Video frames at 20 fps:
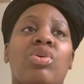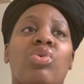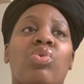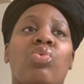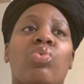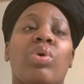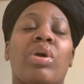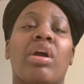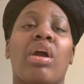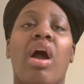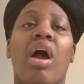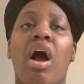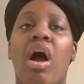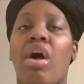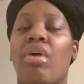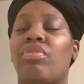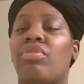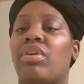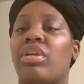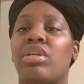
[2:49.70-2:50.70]
where
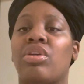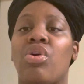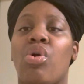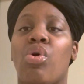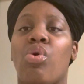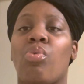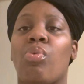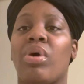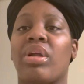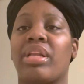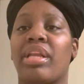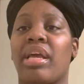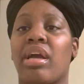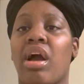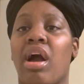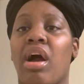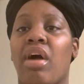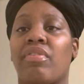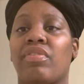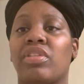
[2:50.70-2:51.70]
God really going to want that
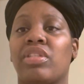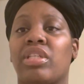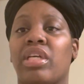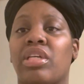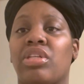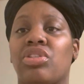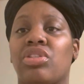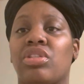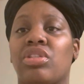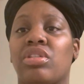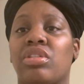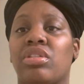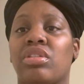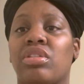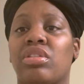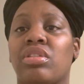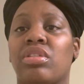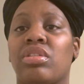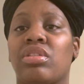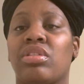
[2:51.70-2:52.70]
conversation.
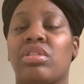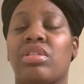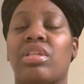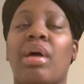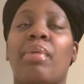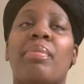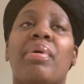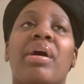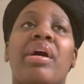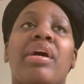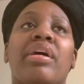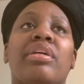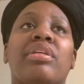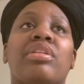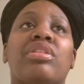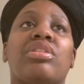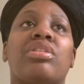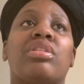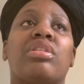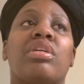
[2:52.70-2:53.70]
Some of
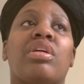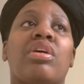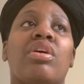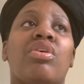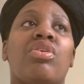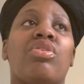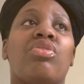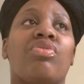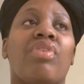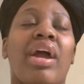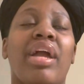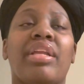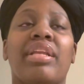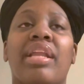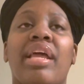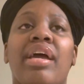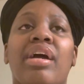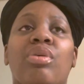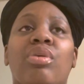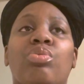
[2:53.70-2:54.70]
us, right
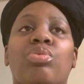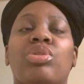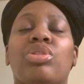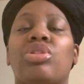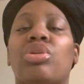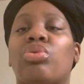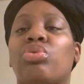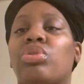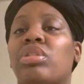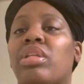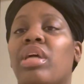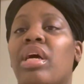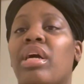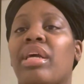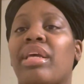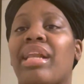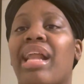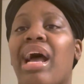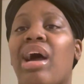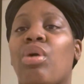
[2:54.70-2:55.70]
now, we so stuck
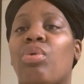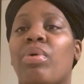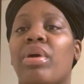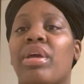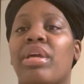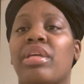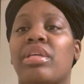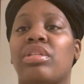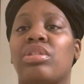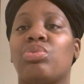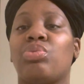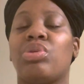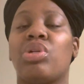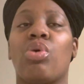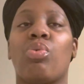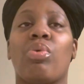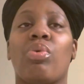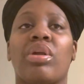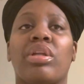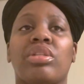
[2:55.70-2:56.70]
in our ways. We
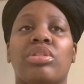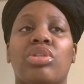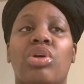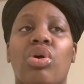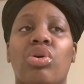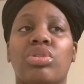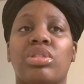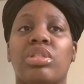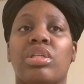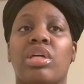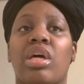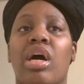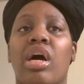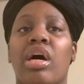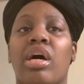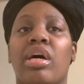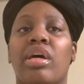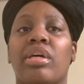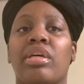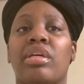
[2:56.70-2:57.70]
don't want to talk to
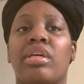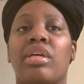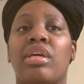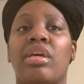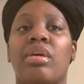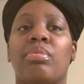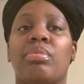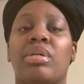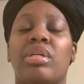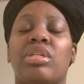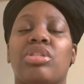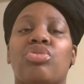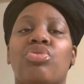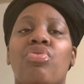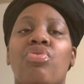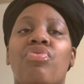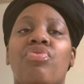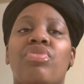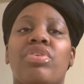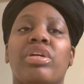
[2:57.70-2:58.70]
God because you
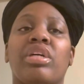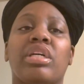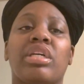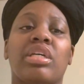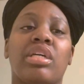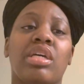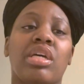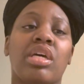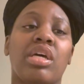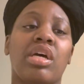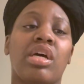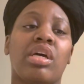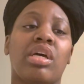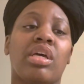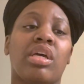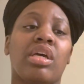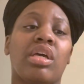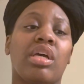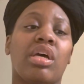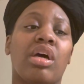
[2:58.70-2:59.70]
figure,
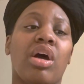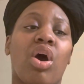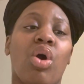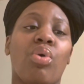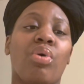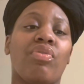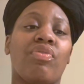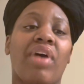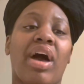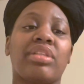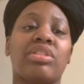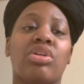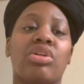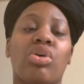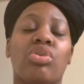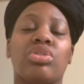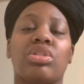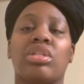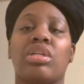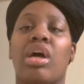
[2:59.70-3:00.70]
oh, if I
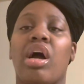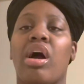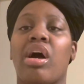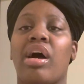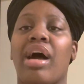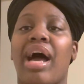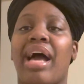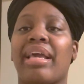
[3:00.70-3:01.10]
talk to God, I